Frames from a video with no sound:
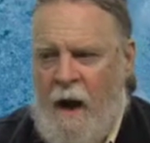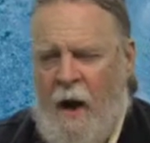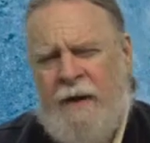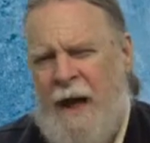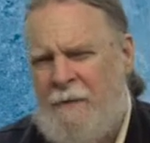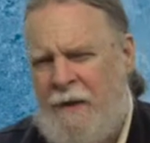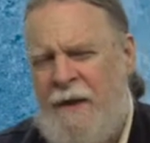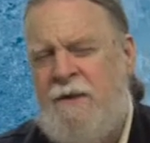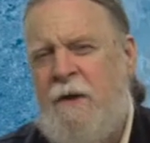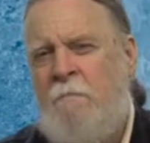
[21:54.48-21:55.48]
Okay, the
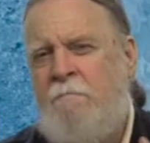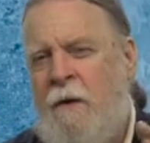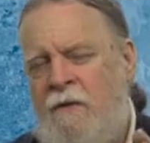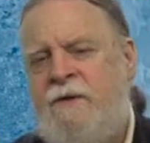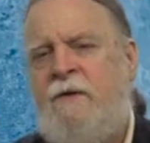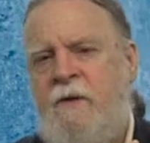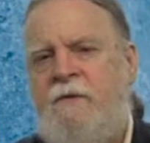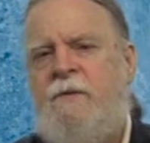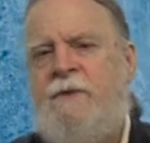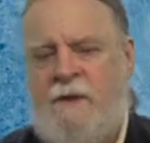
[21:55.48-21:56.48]
thing is, though, most of
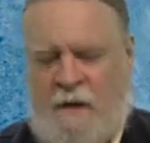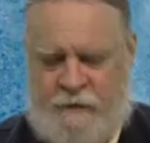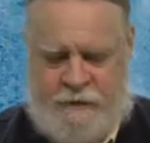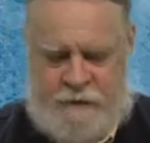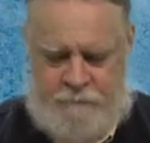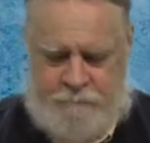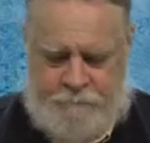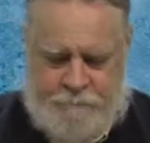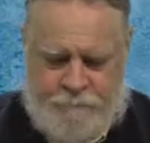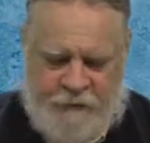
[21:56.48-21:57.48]
those results
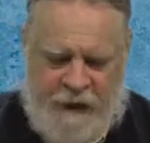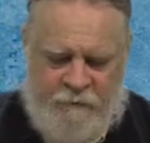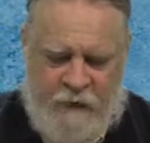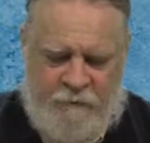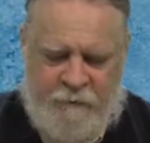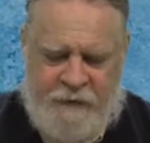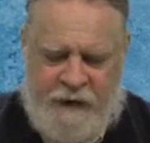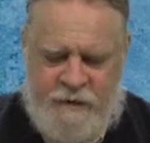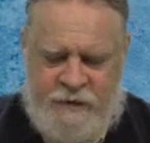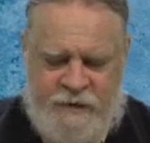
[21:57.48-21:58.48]
have come from
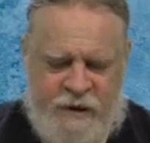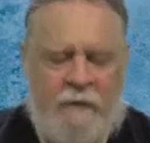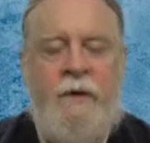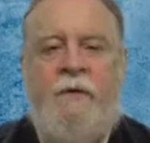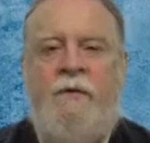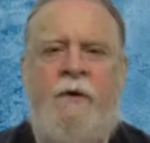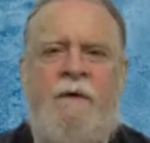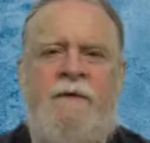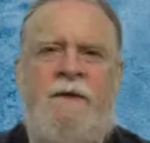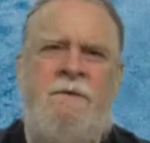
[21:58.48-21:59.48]
places generally thought
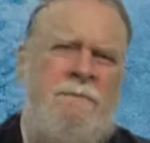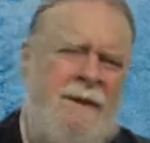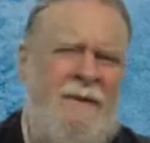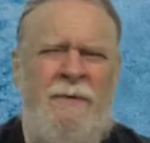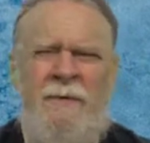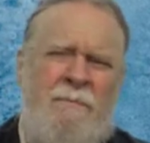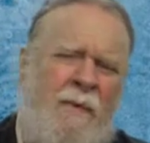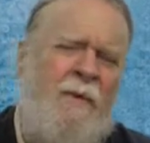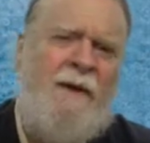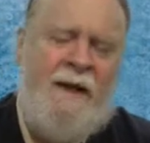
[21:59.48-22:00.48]
of as, you know,
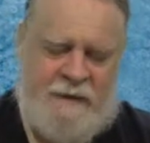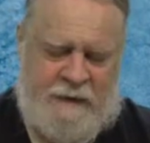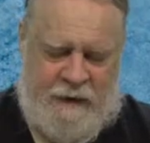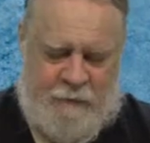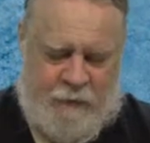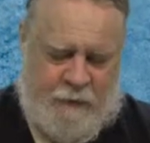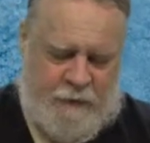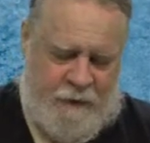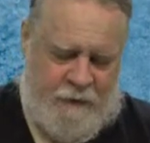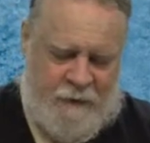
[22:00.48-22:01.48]
more or less
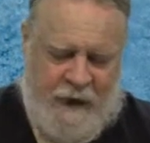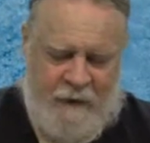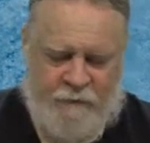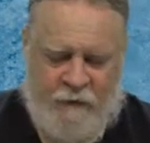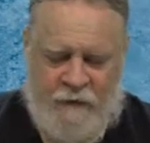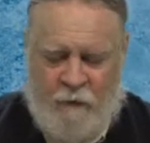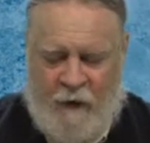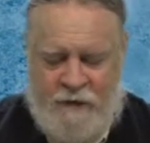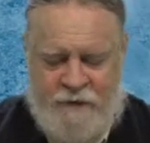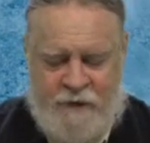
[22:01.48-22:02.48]
liberal, you know, California,
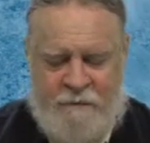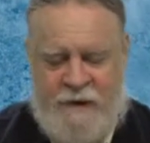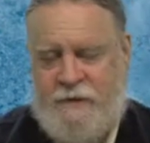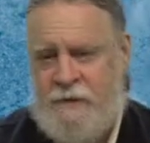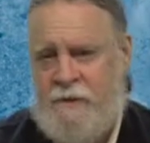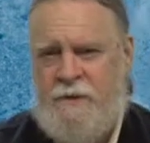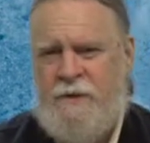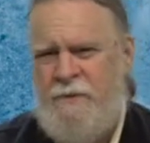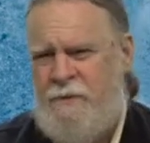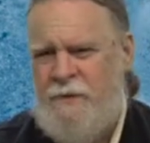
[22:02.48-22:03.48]
Washington,
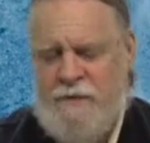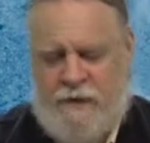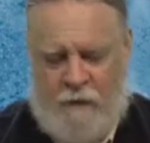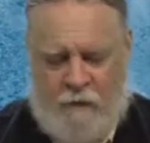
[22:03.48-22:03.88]
Massachusetts, New Jersey,